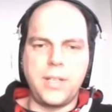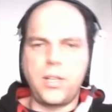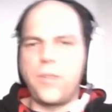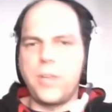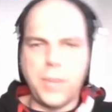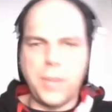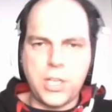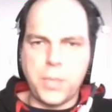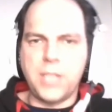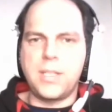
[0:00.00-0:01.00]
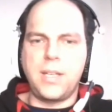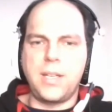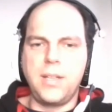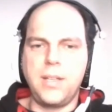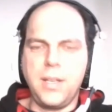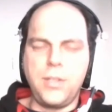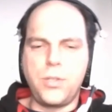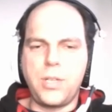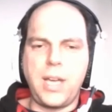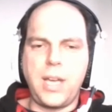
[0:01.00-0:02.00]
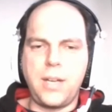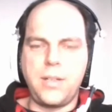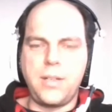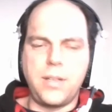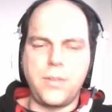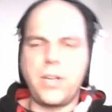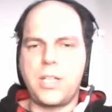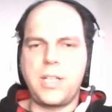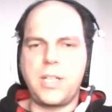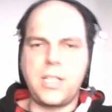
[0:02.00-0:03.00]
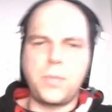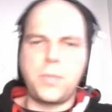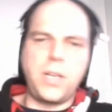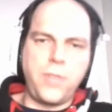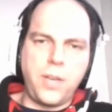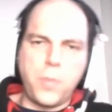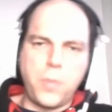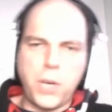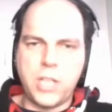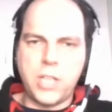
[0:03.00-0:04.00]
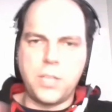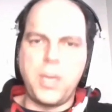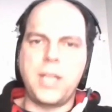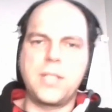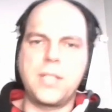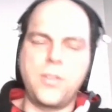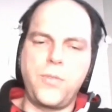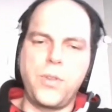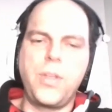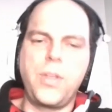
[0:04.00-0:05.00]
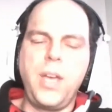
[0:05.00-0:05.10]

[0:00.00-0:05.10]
coverage measurements and you should add uh, regression tests whenever you have a production bug and so forth